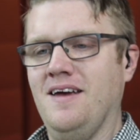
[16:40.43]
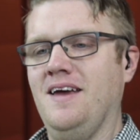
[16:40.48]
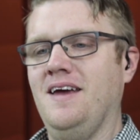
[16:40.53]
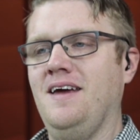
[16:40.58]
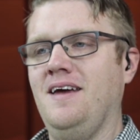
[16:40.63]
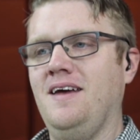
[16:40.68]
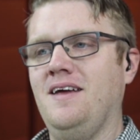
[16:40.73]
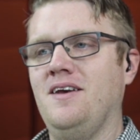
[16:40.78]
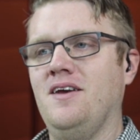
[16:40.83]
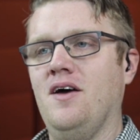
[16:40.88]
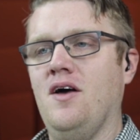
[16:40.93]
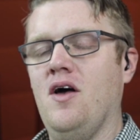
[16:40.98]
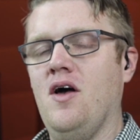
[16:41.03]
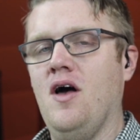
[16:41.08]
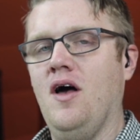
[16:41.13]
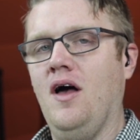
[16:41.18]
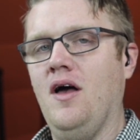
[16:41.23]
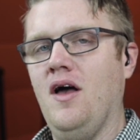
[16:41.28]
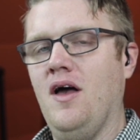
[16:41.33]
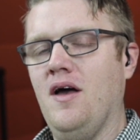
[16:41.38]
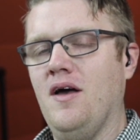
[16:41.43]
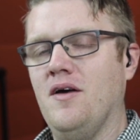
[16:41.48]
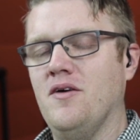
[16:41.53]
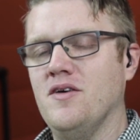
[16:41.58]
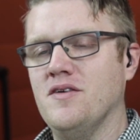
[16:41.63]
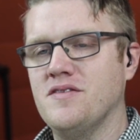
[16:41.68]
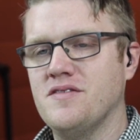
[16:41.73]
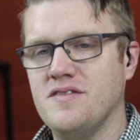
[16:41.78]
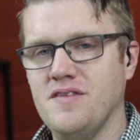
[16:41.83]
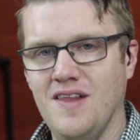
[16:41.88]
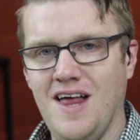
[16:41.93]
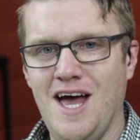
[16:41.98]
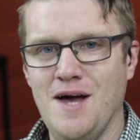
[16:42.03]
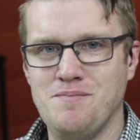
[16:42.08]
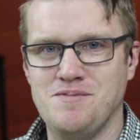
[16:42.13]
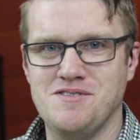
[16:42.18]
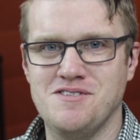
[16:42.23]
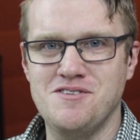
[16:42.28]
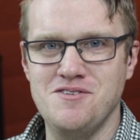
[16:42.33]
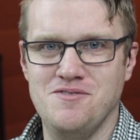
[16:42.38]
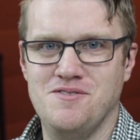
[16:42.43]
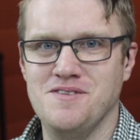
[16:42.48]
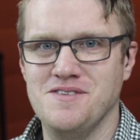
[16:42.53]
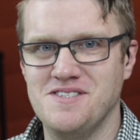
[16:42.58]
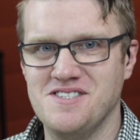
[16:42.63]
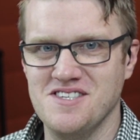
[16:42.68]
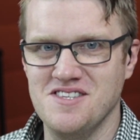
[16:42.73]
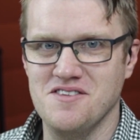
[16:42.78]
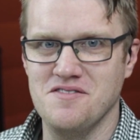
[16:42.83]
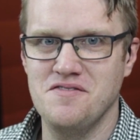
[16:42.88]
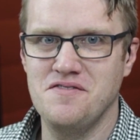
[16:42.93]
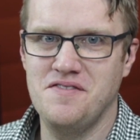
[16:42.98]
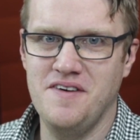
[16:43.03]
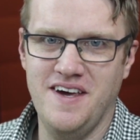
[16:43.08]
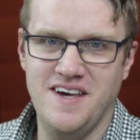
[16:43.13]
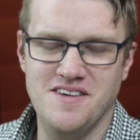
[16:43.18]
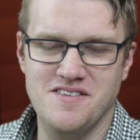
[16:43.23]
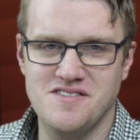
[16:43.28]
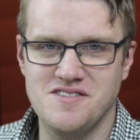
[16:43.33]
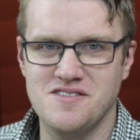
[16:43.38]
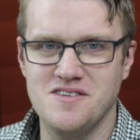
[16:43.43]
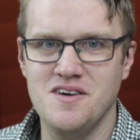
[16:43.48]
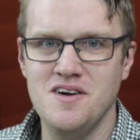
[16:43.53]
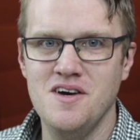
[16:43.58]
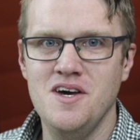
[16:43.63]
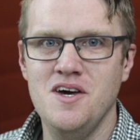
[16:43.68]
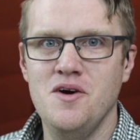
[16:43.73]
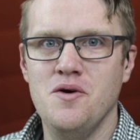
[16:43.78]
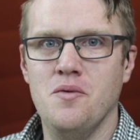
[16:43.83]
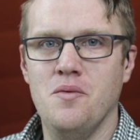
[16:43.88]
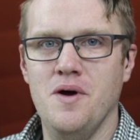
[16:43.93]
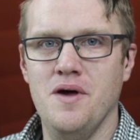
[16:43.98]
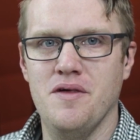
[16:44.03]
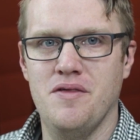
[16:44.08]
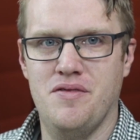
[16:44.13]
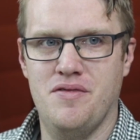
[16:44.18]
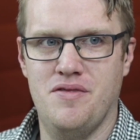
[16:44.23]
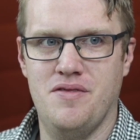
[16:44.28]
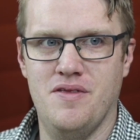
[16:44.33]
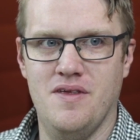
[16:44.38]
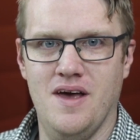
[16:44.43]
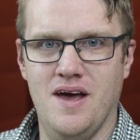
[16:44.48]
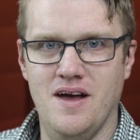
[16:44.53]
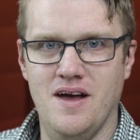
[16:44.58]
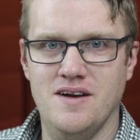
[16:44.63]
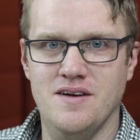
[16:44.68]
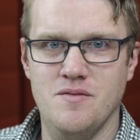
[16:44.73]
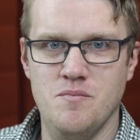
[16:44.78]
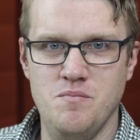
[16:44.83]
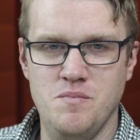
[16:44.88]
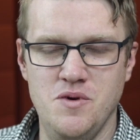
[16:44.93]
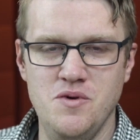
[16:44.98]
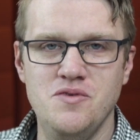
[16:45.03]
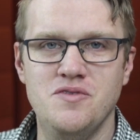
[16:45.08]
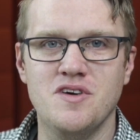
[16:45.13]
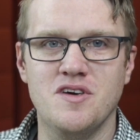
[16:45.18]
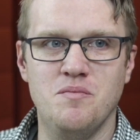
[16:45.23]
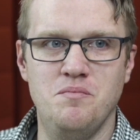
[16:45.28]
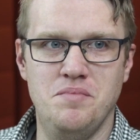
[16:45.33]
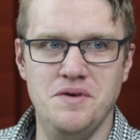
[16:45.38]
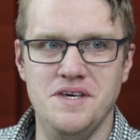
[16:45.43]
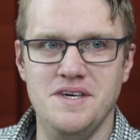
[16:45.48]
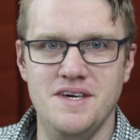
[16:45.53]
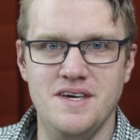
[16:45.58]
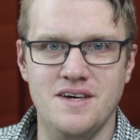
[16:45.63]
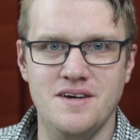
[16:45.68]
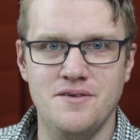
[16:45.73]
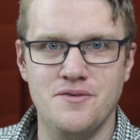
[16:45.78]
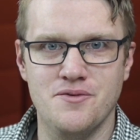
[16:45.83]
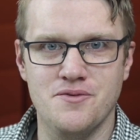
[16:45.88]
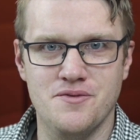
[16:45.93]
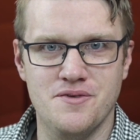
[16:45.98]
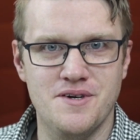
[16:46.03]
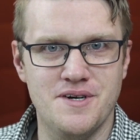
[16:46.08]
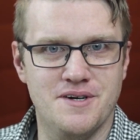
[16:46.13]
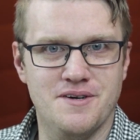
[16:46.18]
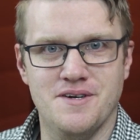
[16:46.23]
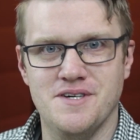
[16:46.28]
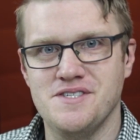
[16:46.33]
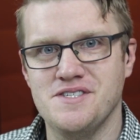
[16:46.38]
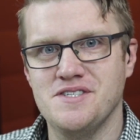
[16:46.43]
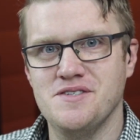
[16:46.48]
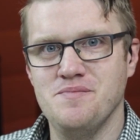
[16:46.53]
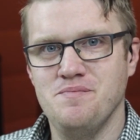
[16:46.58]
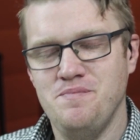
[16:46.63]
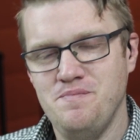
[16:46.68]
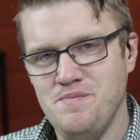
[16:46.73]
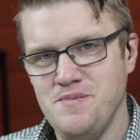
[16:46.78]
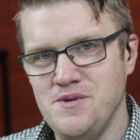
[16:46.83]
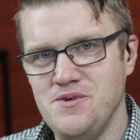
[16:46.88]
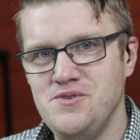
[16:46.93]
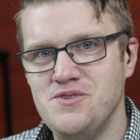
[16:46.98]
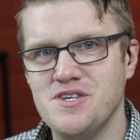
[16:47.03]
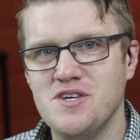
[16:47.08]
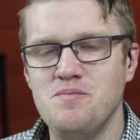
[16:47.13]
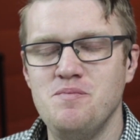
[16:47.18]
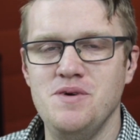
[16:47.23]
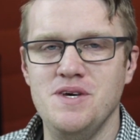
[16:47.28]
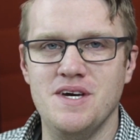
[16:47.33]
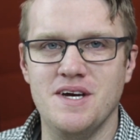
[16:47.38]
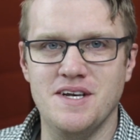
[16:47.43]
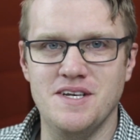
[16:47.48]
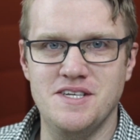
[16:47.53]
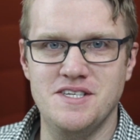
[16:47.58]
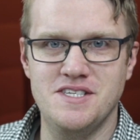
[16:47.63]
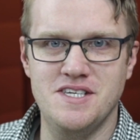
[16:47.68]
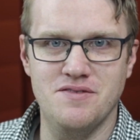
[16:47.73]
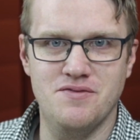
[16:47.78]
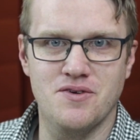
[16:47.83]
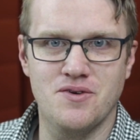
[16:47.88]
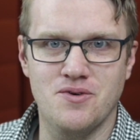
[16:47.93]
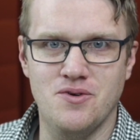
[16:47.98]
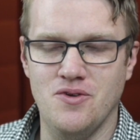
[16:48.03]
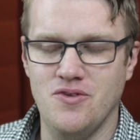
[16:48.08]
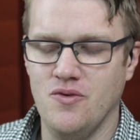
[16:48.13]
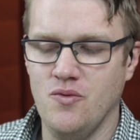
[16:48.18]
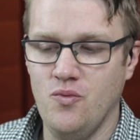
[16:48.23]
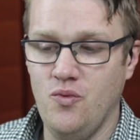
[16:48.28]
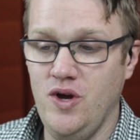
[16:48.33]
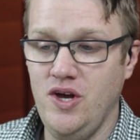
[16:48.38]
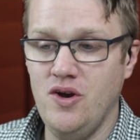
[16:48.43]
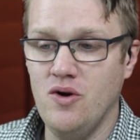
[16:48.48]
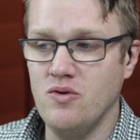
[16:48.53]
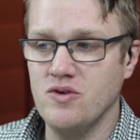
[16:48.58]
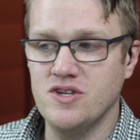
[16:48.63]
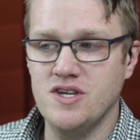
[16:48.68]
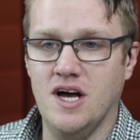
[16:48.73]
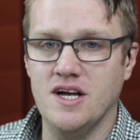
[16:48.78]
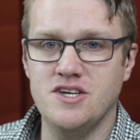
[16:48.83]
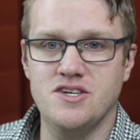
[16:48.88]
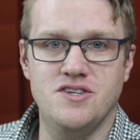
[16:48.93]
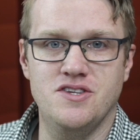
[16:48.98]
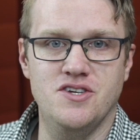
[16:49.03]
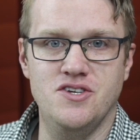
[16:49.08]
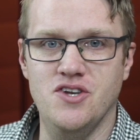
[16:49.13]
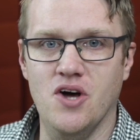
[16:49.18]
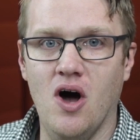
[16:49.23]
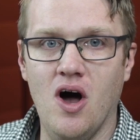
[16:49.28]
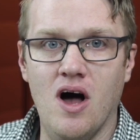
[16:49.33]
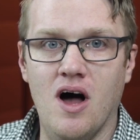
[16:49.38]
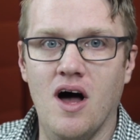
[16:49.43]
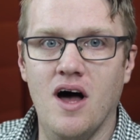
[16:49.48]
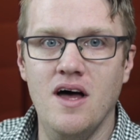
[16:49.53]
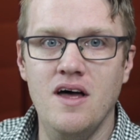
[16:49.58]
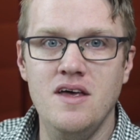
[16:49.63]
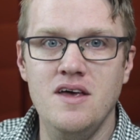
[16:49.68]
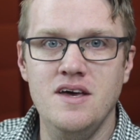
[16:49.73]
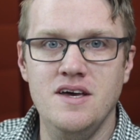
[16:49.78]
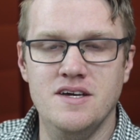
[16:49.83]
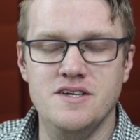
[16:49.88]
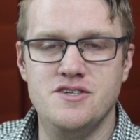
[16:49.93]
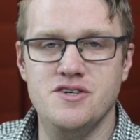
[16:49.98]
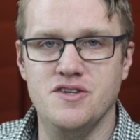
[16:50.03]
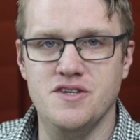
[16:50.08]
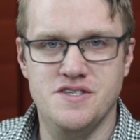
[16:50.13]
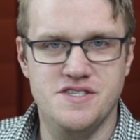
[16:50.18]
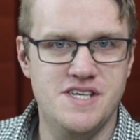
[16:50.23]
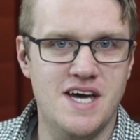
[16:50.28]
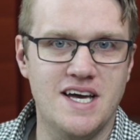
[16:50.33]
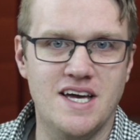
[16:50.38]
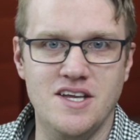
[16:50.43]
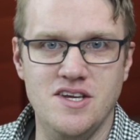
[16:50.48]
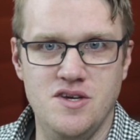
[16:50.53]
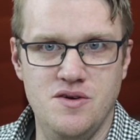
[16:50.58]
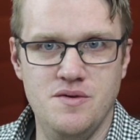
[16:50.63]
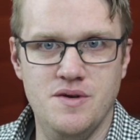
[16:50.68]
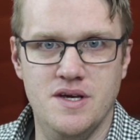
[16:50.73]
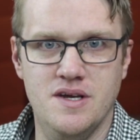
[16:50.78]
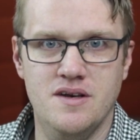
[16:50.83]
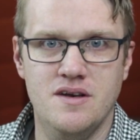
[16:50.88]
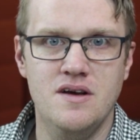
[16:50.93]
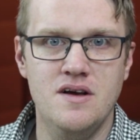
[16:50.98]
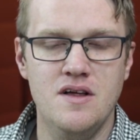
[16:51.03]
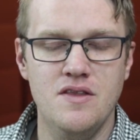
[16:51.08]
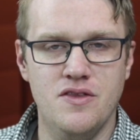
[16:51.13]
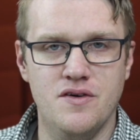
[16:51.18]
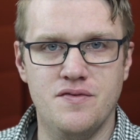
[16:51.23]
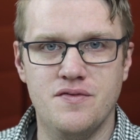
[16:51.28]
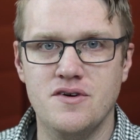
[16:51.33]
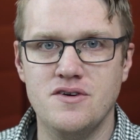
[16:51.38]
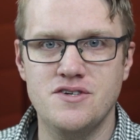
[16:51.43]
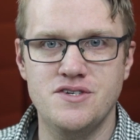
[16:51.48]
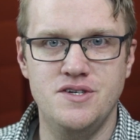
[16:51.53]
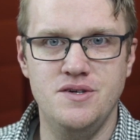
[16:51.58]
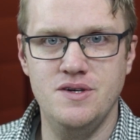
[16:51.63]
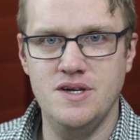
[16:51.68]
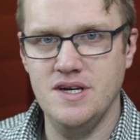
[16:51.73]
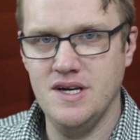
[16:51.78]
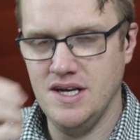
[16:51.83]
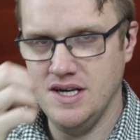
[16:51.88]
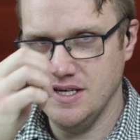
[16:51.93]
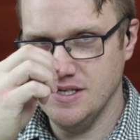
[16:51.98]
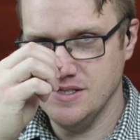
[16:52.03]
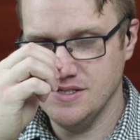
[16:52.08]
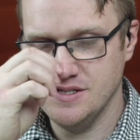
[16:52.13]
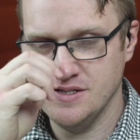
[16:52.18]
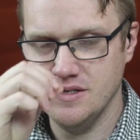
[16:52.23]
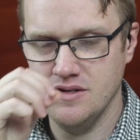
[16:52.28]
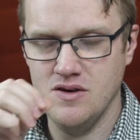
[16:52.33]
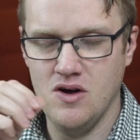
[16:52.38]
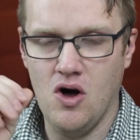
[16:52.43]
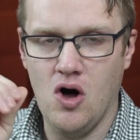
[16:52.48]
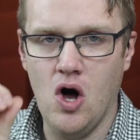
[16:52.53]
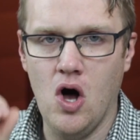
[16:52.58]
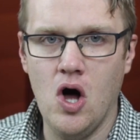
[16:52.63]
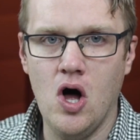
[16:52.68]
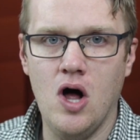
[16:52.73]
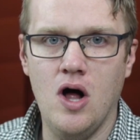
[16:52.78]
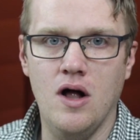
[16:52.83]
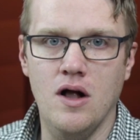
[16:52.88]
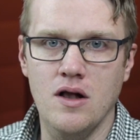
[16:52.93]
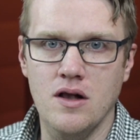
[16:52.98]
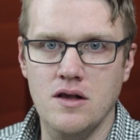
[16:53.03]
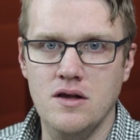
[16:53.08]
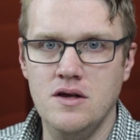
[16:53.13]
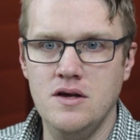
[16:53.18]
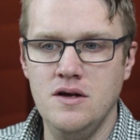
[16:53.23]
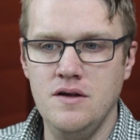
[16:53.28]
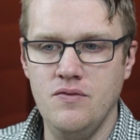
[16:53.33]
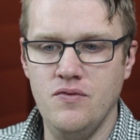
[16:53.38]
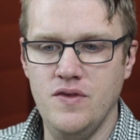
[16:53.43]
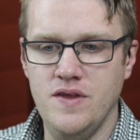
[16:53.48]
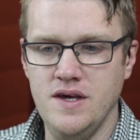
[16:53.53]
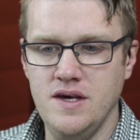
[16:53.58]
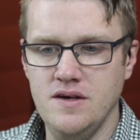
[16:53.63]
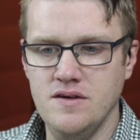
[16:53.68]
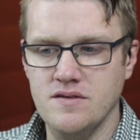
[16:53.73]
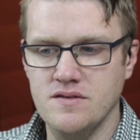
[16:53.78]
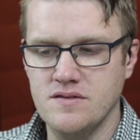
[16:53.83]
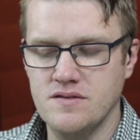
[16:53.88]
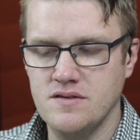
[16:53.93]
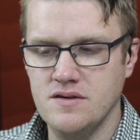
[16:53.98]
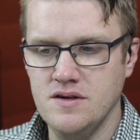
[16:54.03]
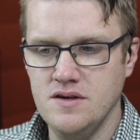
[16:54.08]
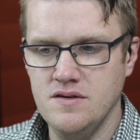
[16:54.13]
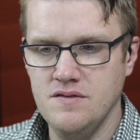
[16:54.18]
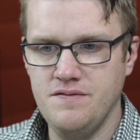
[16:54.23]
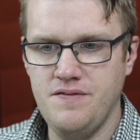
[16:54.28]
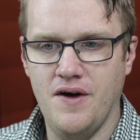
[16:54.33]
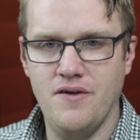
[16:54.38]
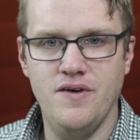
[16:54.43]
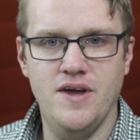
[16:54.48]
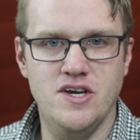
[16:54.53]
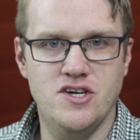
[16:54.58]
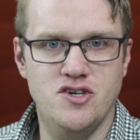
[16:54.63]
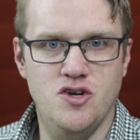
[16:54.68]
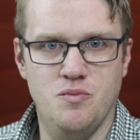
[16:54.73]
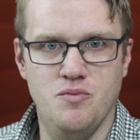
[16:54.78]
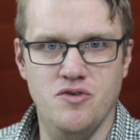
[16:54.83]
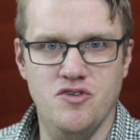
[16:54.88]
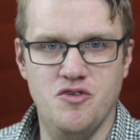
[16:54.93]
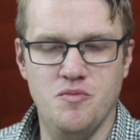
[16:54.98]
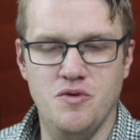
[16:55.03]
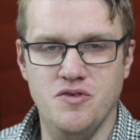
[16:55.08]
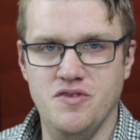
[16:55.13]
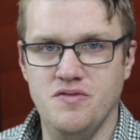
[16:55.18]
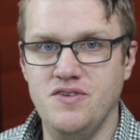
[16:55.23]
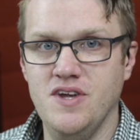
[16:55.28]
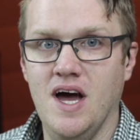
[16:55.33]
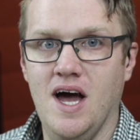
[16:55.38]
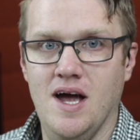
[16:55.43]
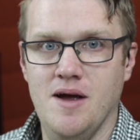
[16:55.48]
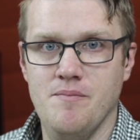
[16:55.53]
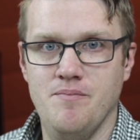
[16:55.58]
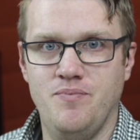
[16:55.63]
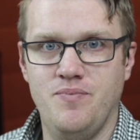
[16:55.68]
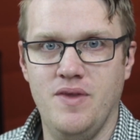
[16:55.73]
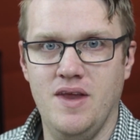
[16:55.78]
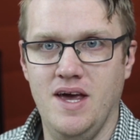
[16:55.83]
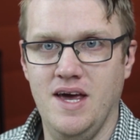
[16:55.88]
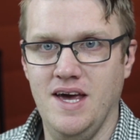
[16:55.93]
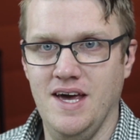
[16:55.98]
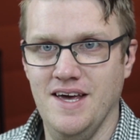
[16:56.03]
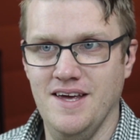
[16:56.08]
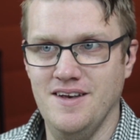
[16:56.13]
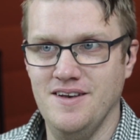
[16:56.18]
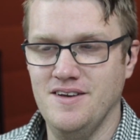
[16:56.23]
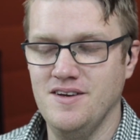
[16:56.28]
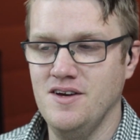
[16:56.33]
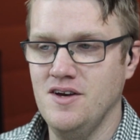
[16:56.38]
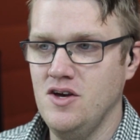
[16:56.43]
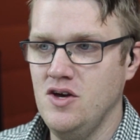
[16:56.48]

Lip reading: It slaps students in the face with music being rigorous, music being difficult. We don't touch the DAW until the 2nd unit. The 1st unit is all these foundational principles of time. And,